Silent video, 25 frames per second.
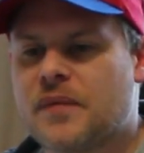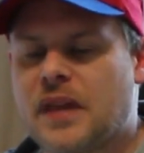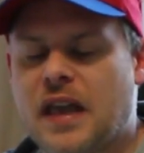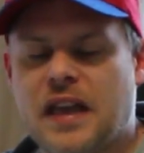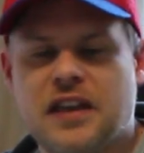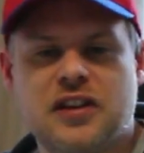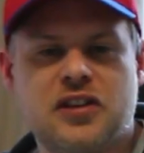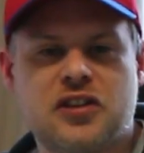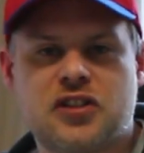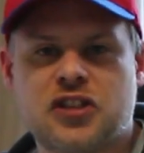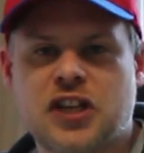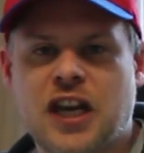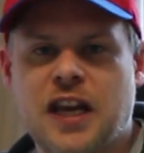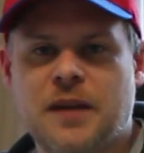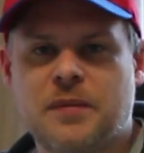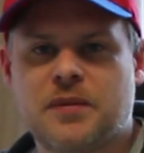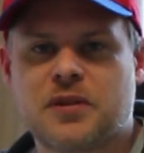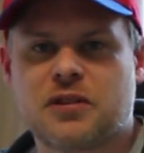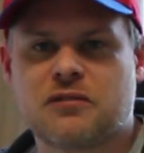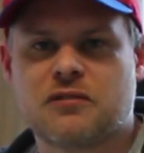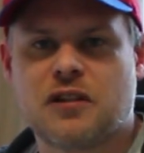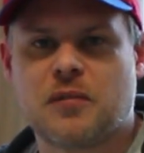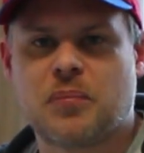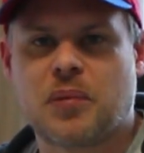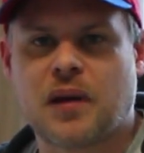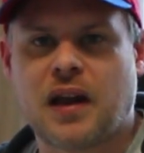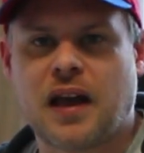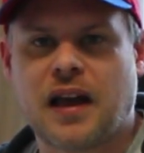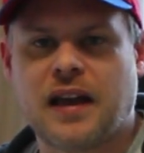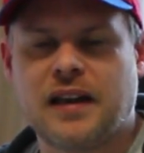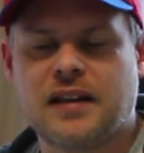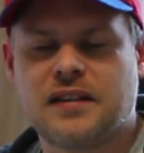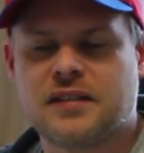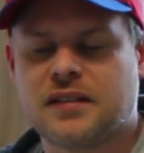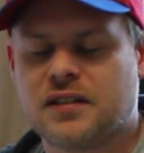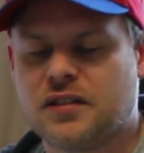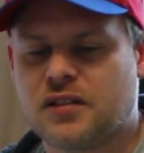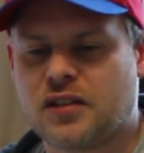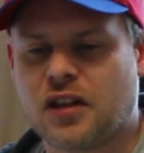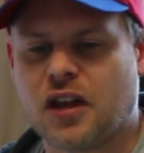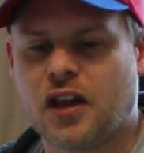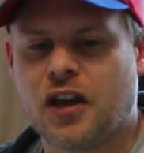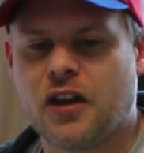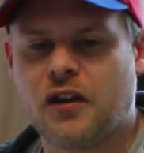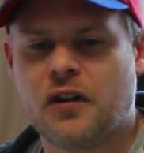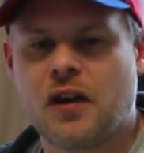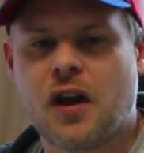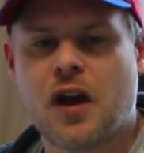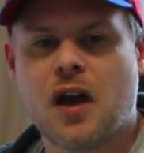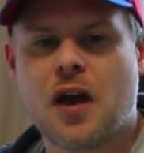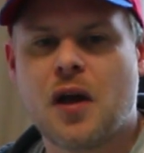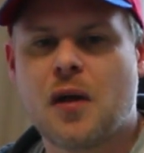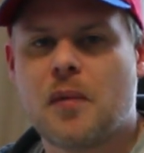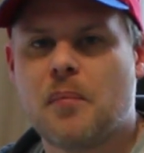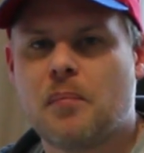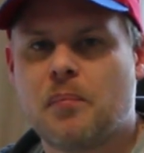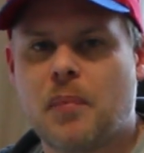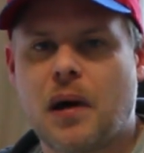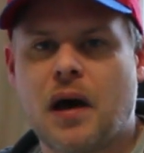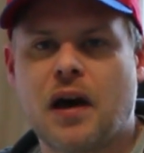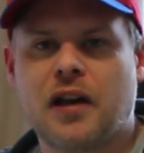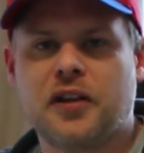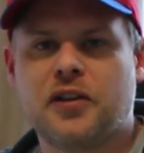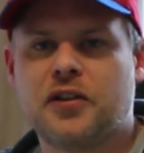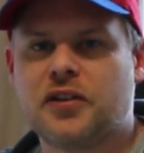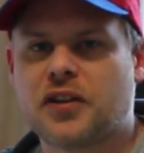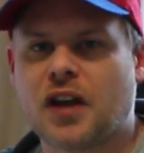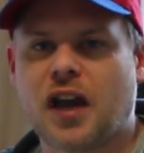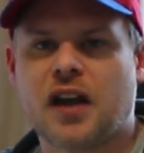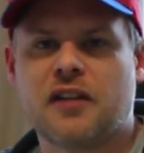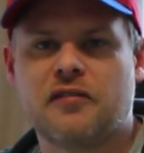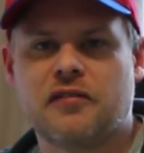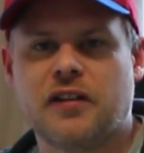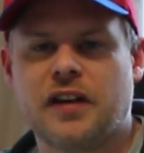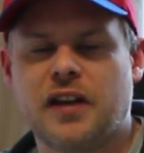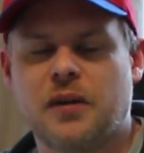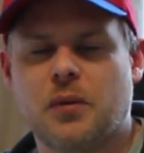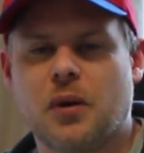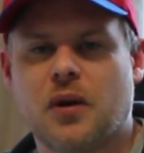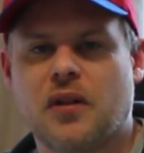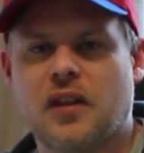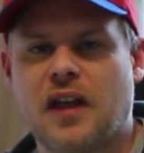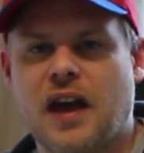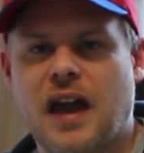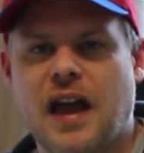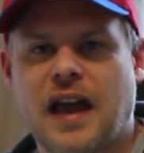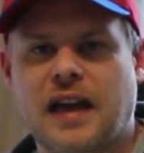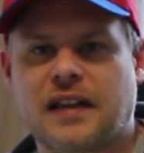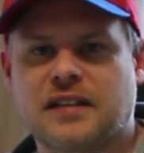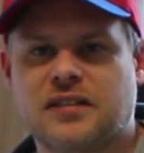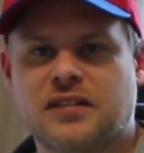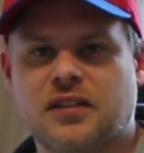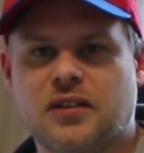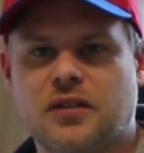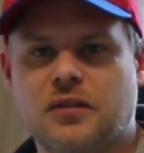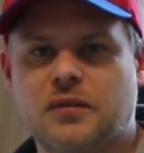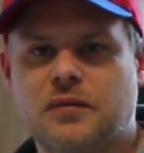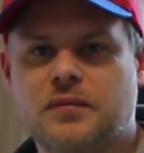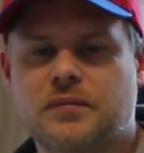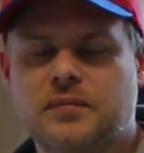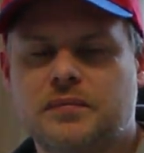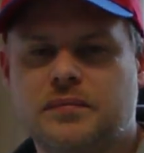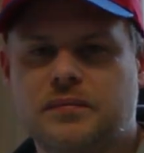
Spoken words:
It's cheap to replace and do, but you don't really want the hassle.